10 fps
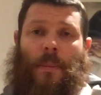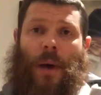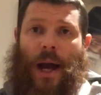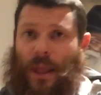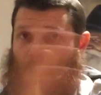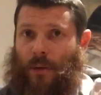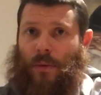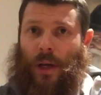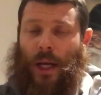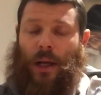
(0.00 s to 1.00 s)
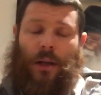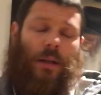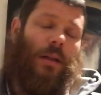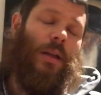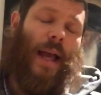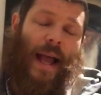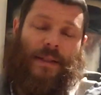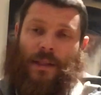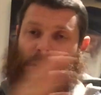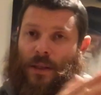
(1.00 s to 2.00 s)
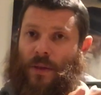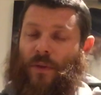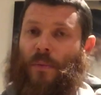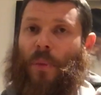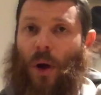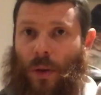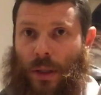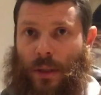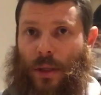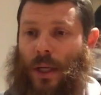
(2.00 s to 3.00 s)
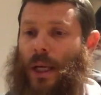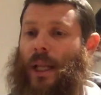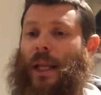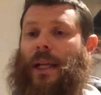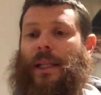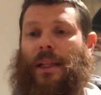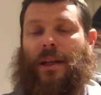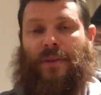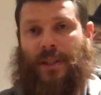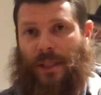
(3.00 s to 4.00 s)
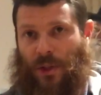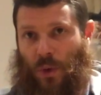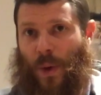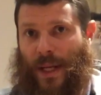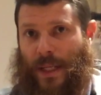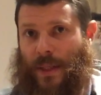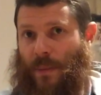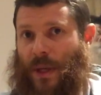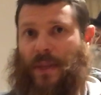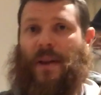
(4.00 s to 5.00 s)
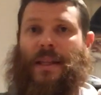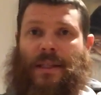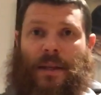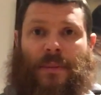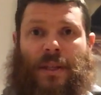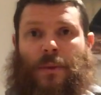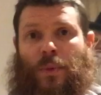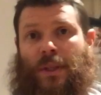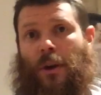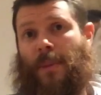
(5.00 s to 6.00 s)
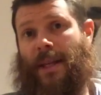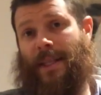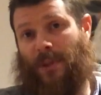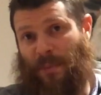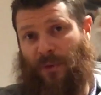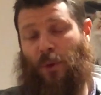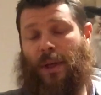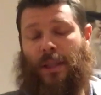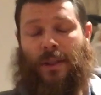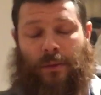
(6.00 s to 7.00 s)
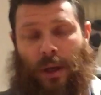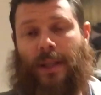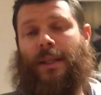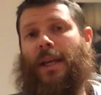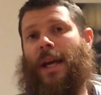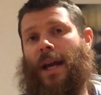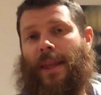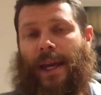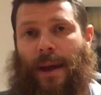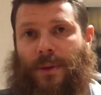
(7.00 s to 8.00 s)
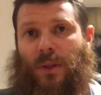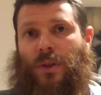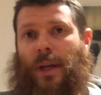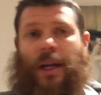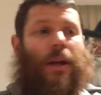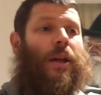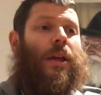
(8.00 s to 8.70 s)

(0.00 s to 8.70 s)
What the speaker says: My other ancestors from Poland luckily left in the 20s because of anti-Semitism was so bad. So that was before Hitler's rise, and they came to Australia.